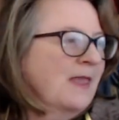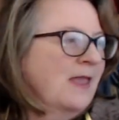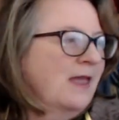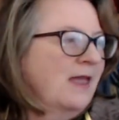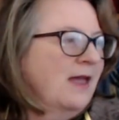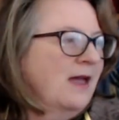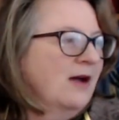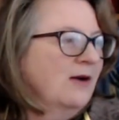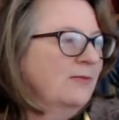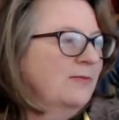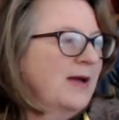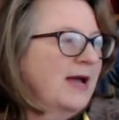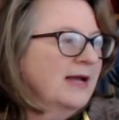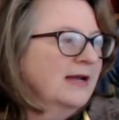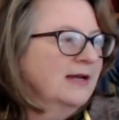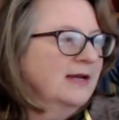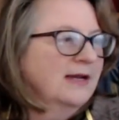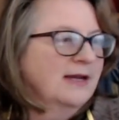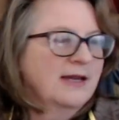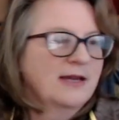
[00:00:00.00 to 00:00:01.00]

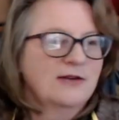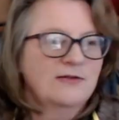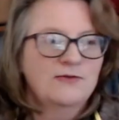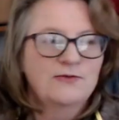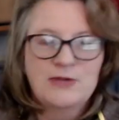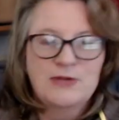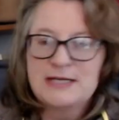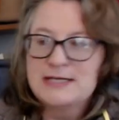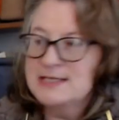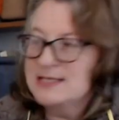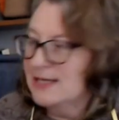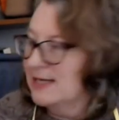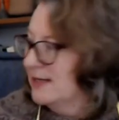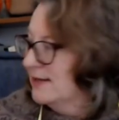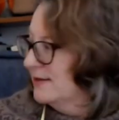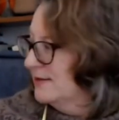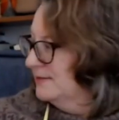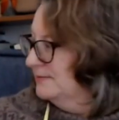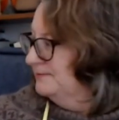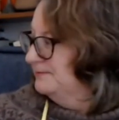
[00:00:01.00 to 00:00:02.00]
alpaca and fin
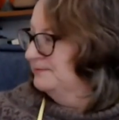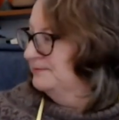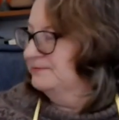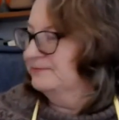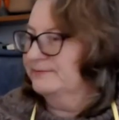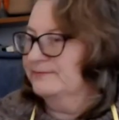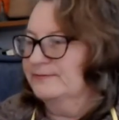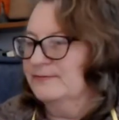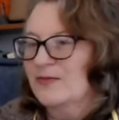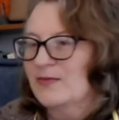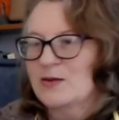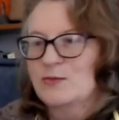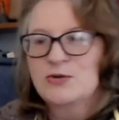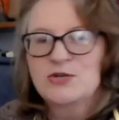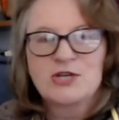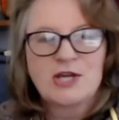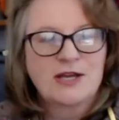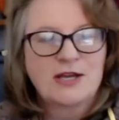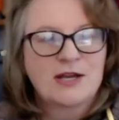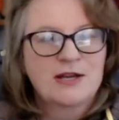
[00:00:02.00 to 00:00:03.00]
together, which
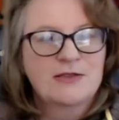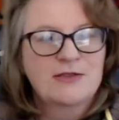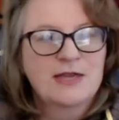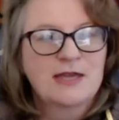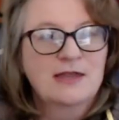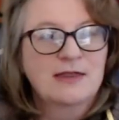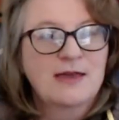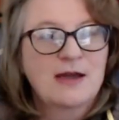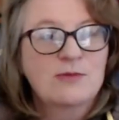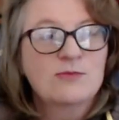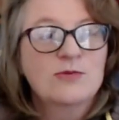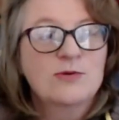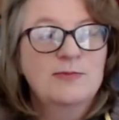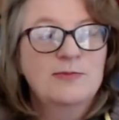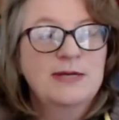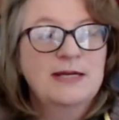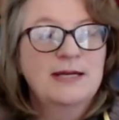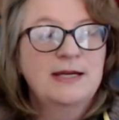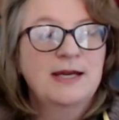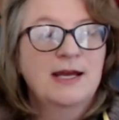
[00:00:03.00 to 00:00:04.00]
I kind of think that would be